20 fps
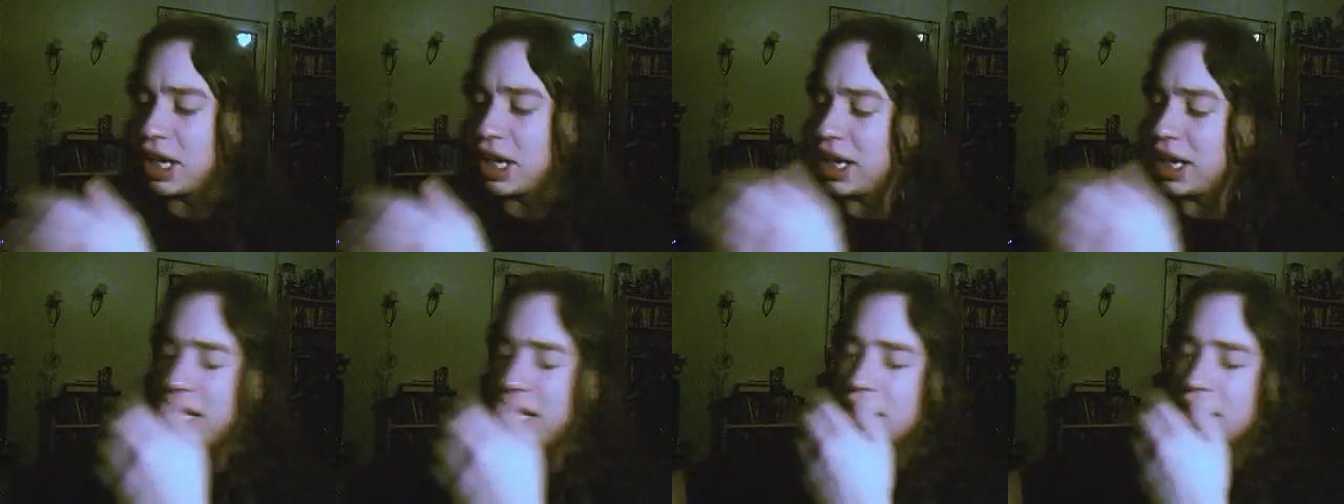
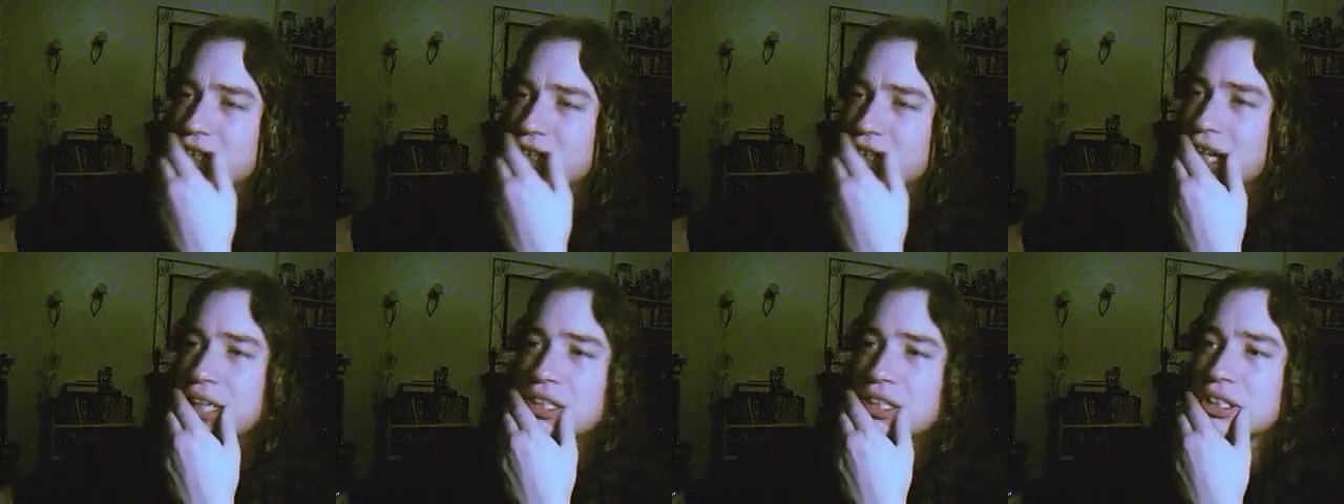and
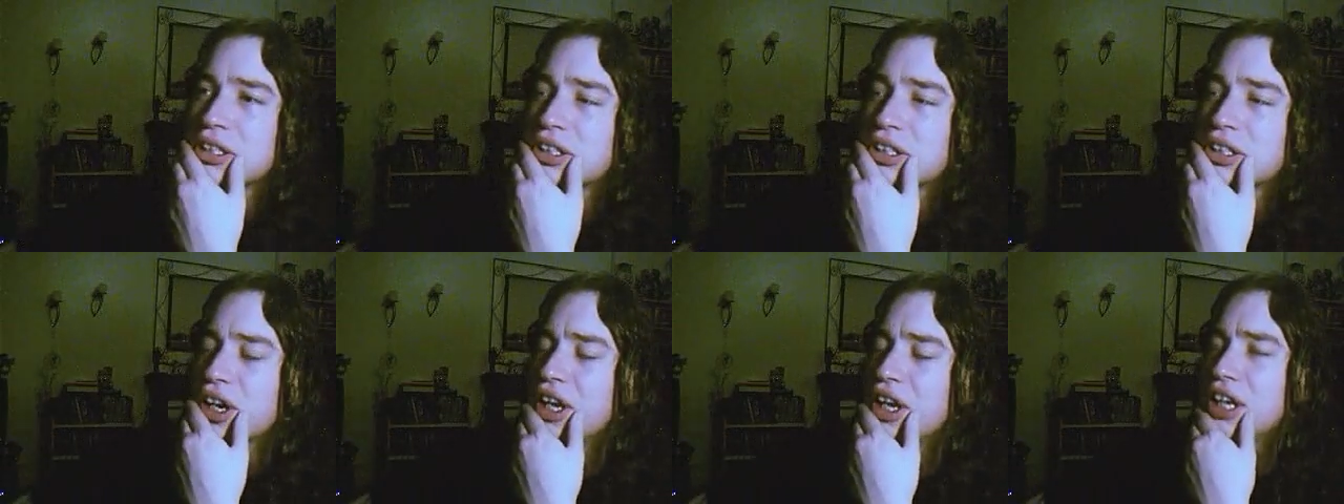it's
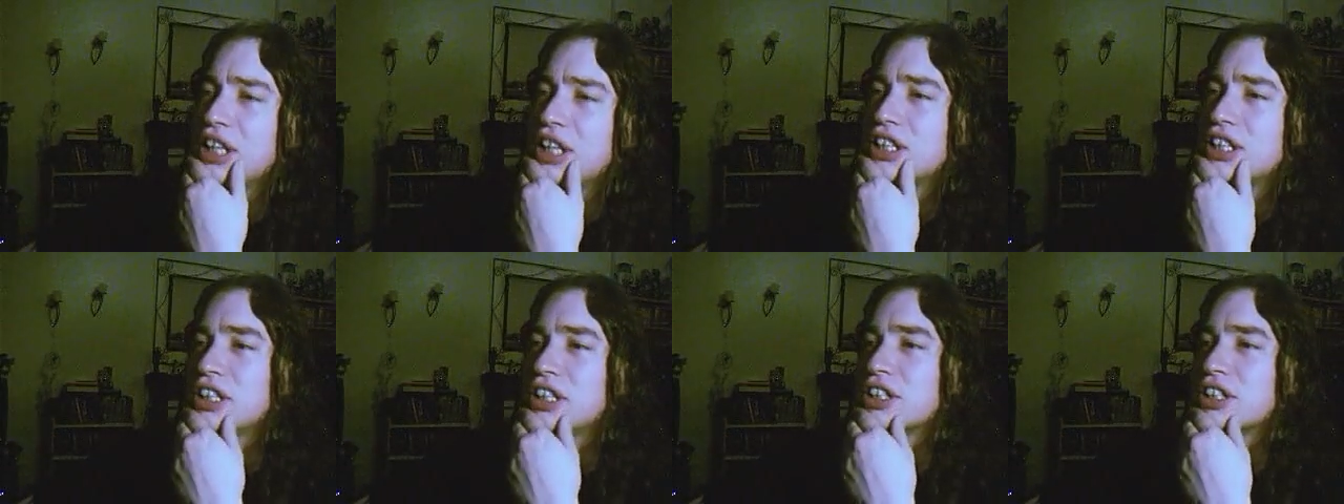turned
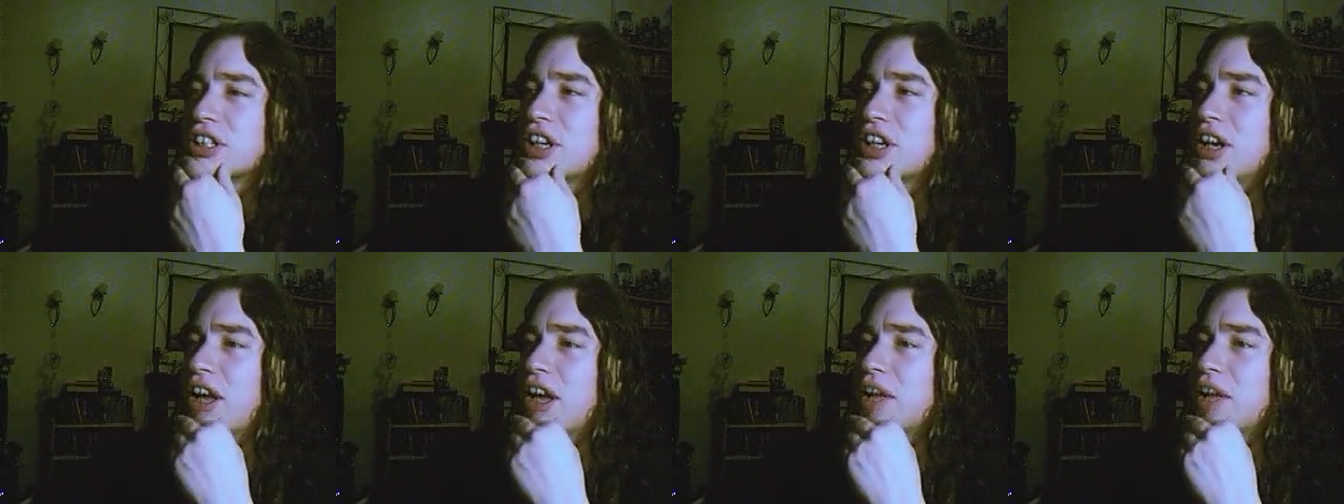into this
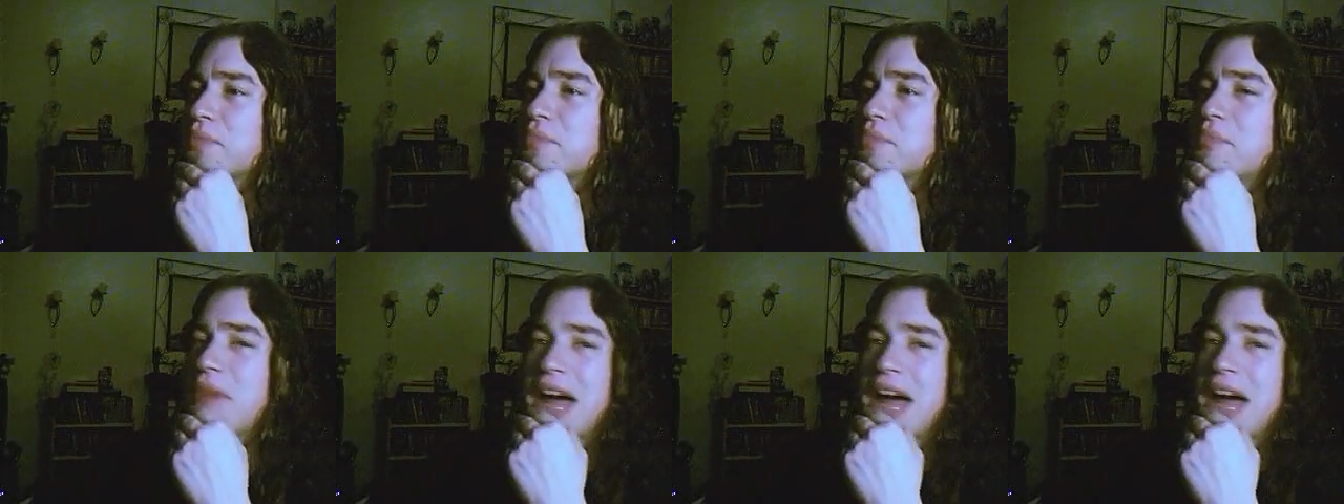kind of like a
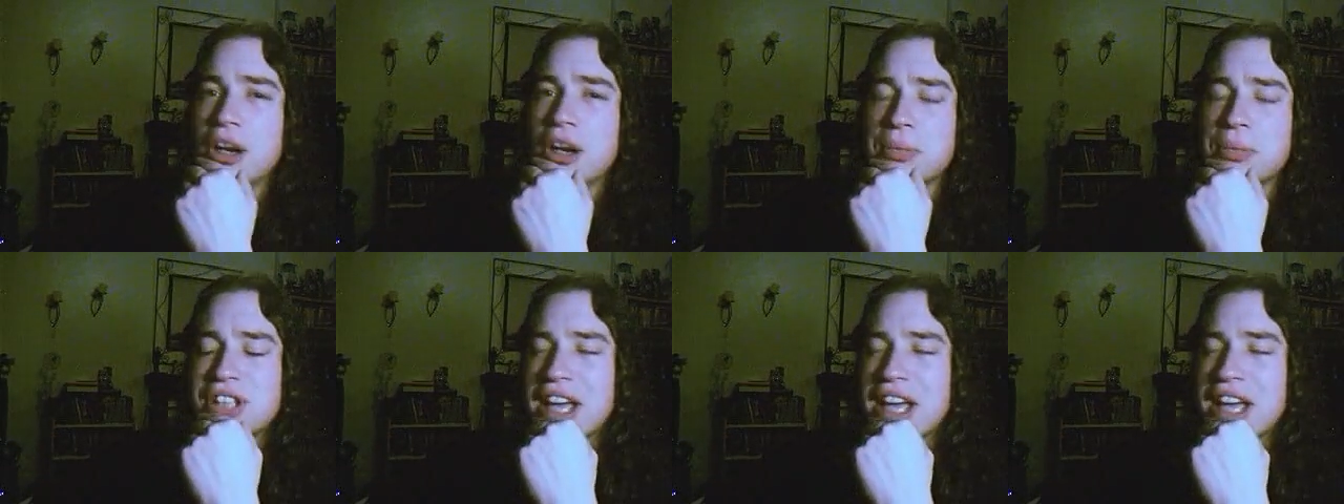mad
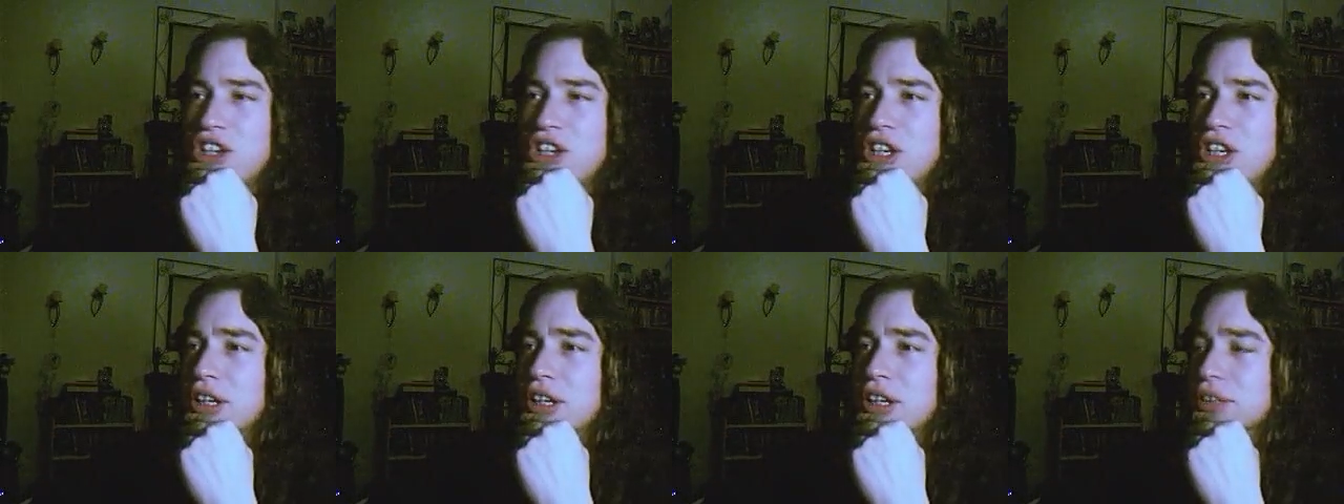
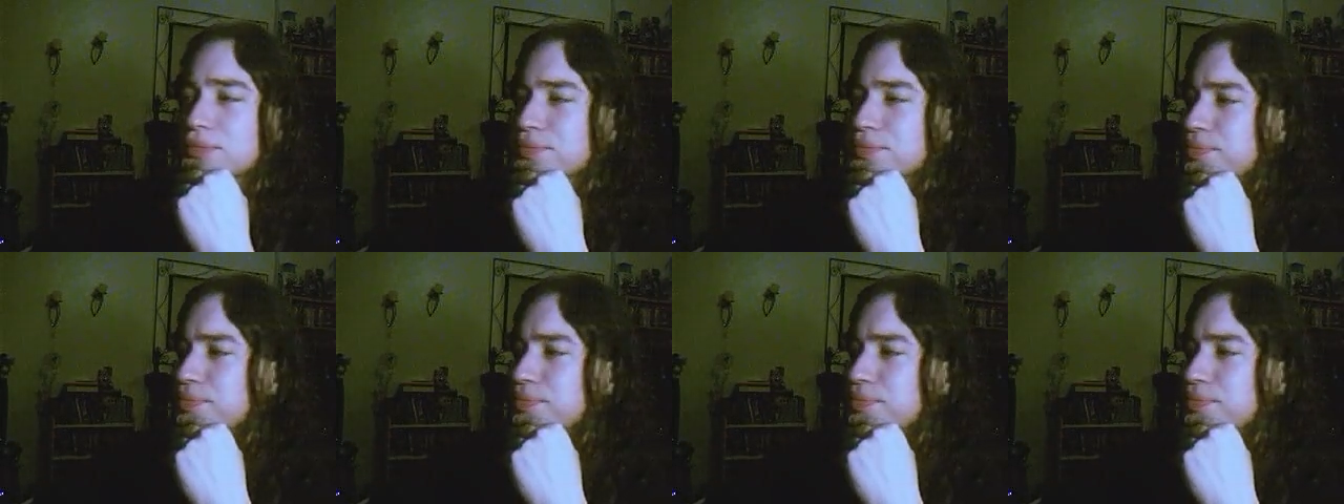obsession.